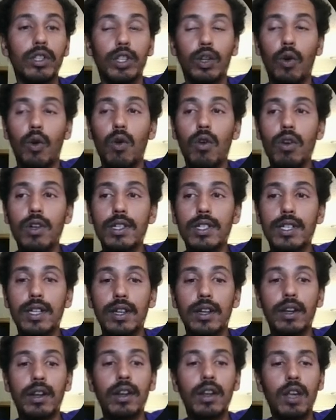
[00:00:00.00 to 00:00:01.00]
in the course,
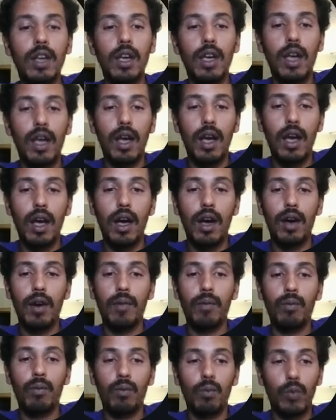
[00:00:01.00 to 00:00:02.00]
and
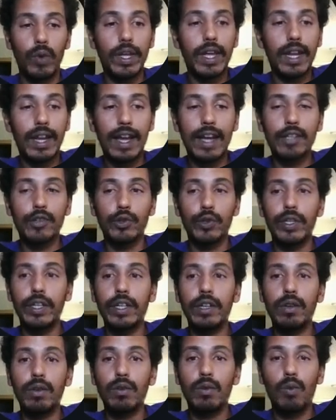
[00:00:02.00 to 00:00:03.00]
we can
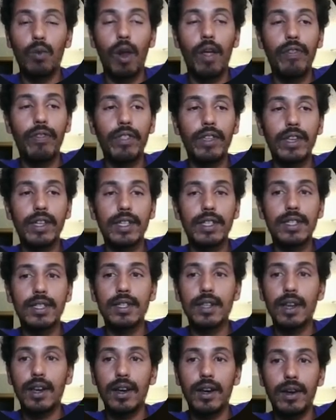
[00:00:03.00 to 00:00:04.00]
actually run
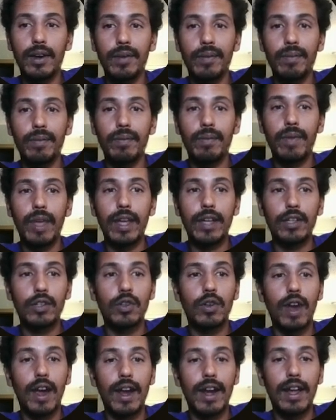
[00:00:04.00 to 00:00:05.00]
this and
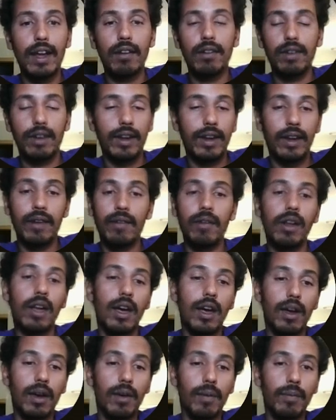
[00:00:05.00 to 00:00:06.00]
try it out, and
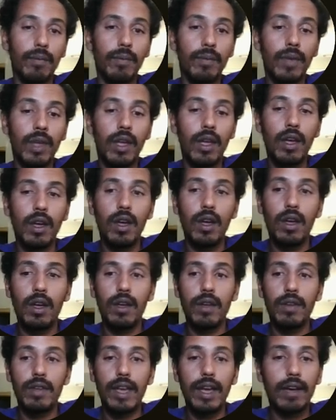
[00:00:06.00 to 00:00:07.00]

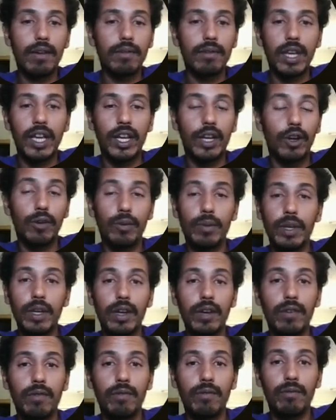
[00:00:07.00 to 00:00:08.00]
yeah, it could be
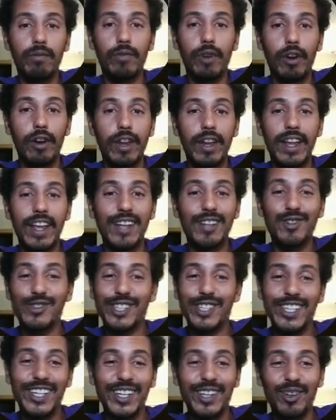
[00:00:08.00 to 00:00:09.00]
a very
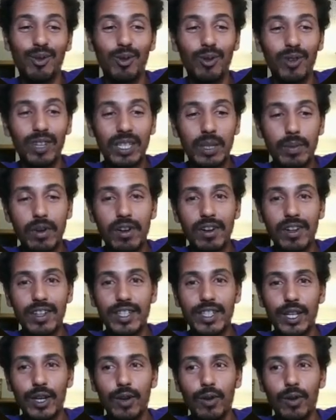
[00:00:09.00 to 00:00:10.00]
interesting, cool experience.
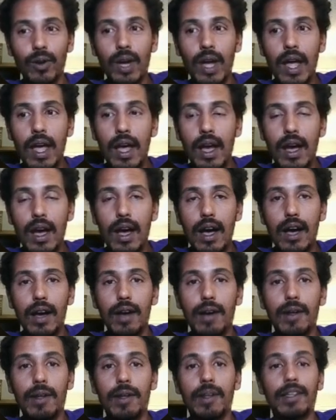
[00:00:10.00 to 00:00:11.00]
So
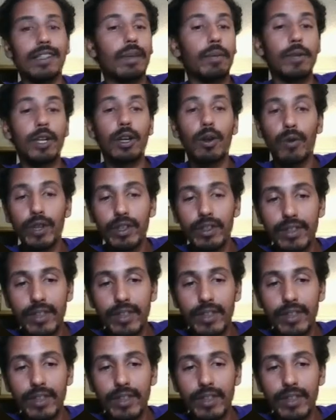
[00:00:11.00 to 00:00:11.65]
let me know what you